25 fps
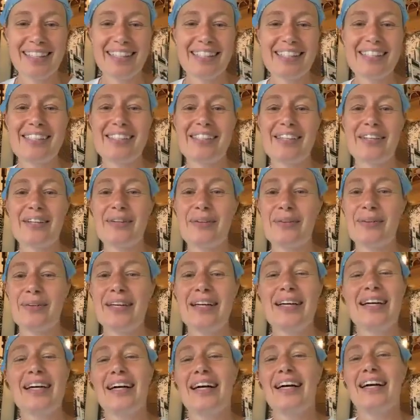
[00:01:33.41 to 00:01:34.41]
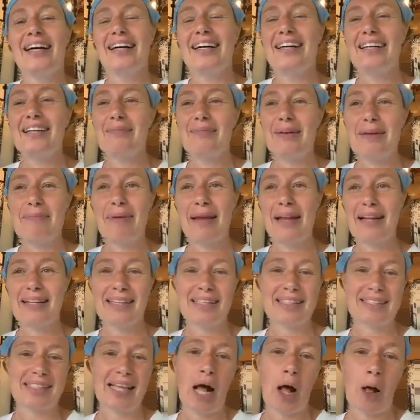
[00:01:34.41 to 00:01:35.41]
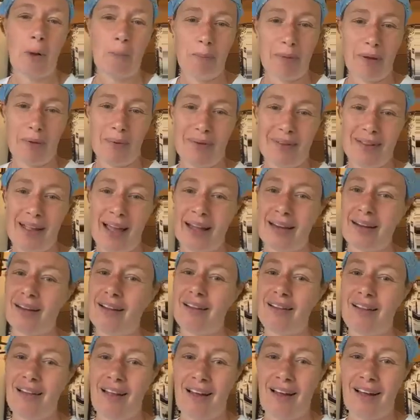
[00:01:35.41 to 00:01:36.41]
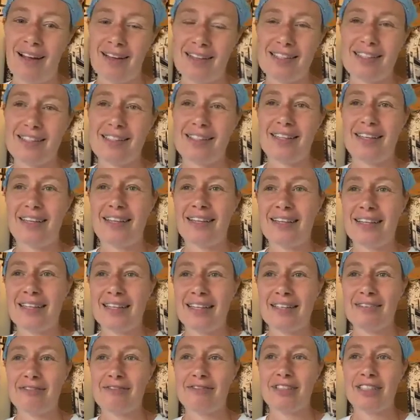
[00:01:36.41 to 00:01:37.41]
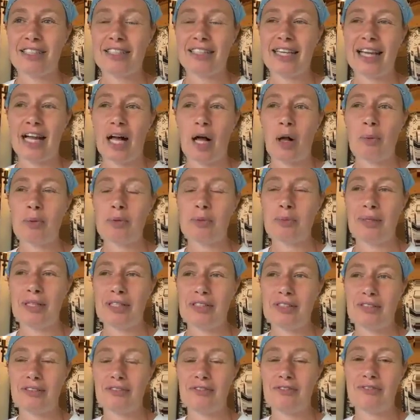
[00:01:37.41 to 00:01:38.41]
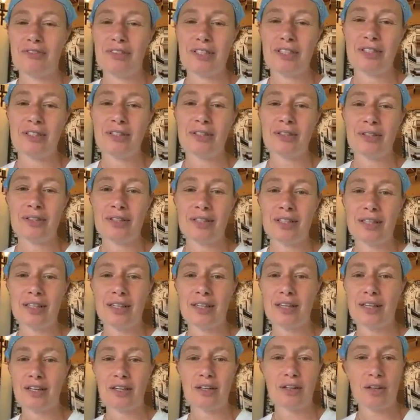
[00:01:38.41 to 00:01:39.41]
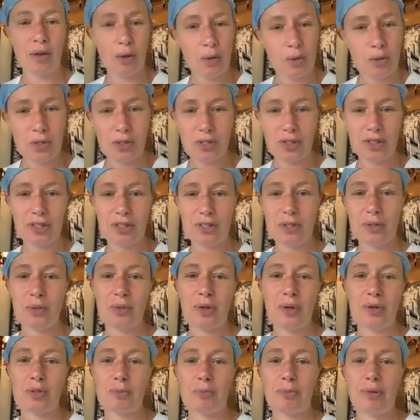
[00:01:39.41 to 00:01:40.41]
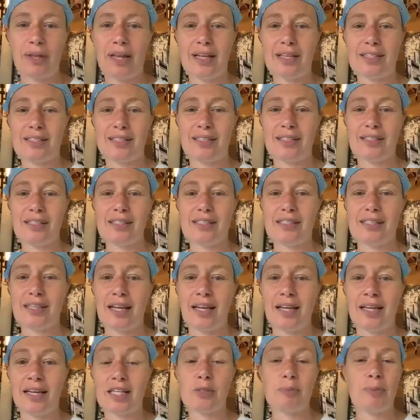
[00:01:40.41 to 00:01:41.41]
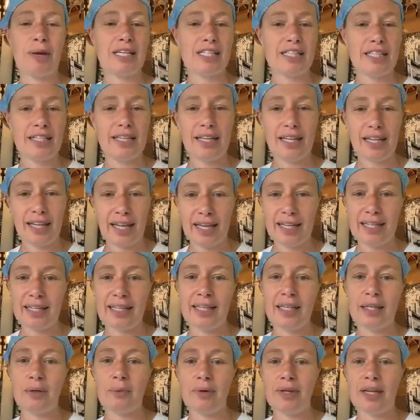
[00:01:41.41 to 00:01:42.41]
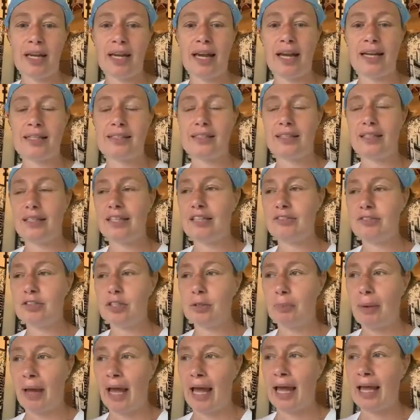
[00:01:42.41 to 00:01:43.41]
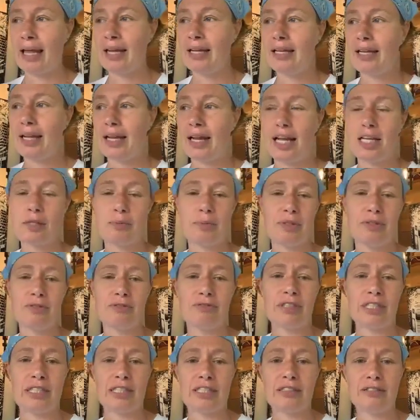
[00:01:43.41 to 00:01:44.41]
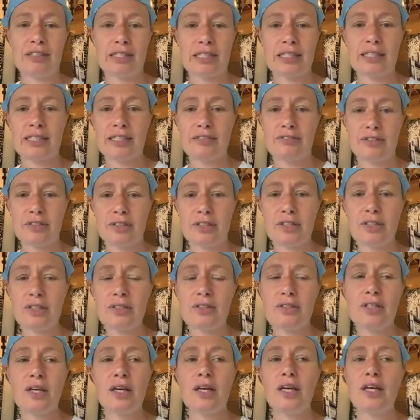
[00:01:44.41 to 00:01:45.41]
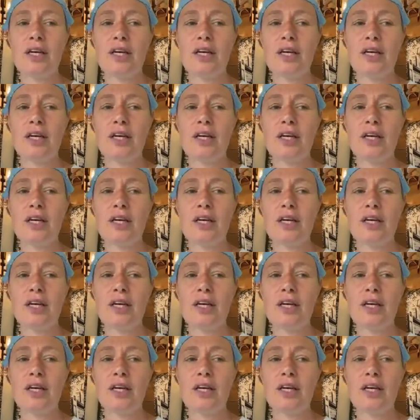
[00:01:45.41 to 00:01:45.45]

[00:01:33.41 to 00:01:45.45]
So my paintings help me with that a lot. It really helps me to feel closer to those places. And especially lately when I had to leave Japan, that has been really, really difficult.